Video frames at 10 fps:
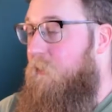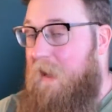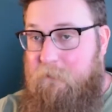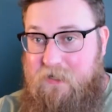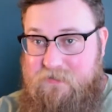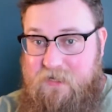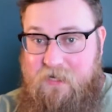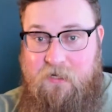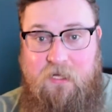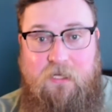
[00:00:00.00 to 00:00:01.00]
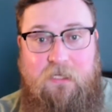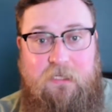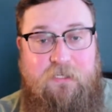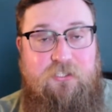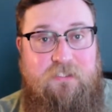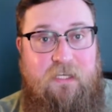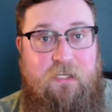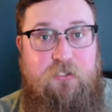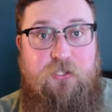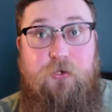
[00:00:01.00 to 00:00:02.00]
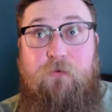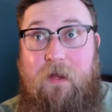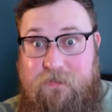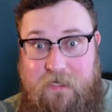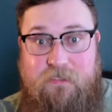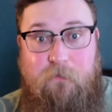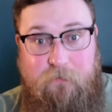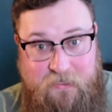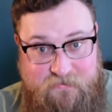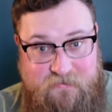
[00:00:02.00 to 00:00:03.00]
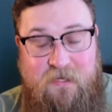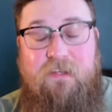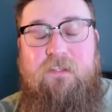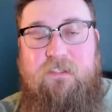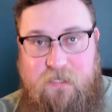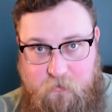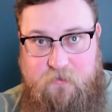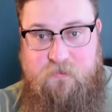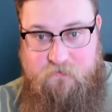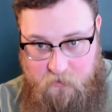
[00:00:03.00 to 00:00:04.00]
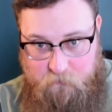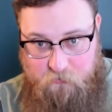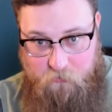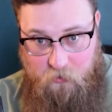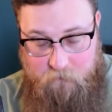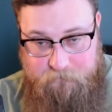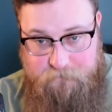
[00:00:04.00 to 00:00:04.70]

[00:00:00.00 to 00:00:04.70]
that being said, let's just get into Fantastic Beasts: The Secrets of Dumbledore.